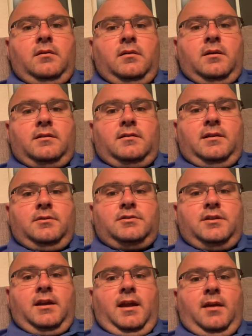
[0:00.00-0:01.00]

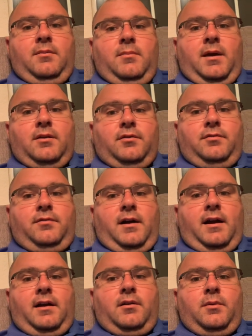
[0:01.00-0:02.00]
Extinguishing a metal
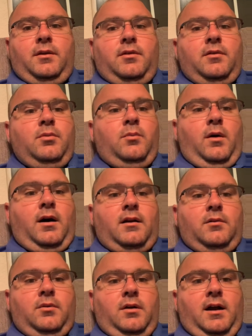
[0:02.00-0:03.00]
fire with
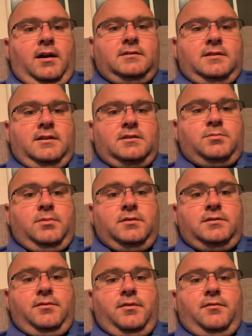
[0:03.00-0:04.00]
water will cause an
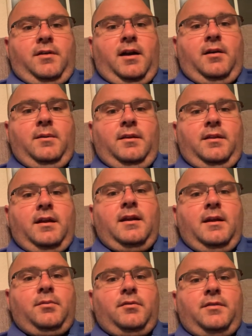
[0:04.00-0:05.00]
explosive environment that
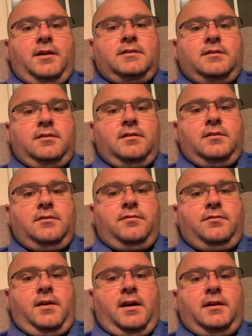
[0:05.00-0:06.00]
amplifies the
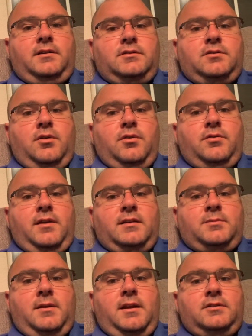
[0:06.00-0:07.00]
fire's growth
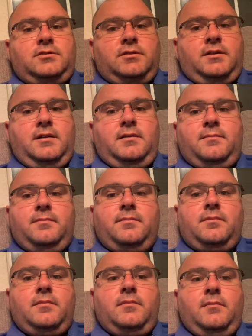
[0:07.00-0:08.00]
exponentially.
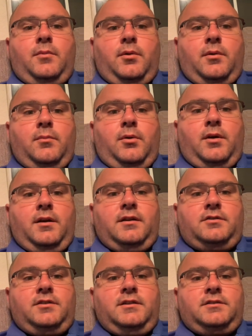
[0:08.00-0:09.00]
More and more
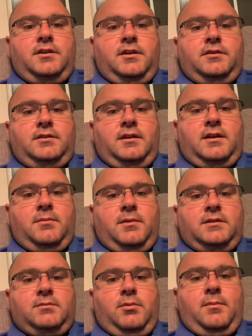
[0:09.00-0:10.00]
industries are using
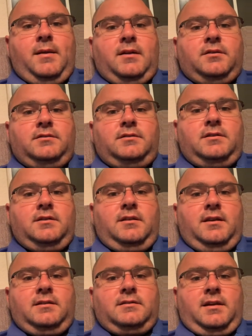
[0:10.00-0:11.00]
combustible metals and
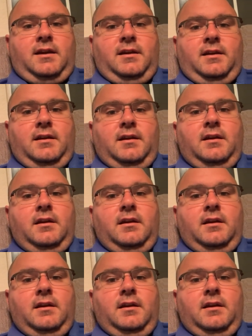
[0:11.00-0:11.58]
things like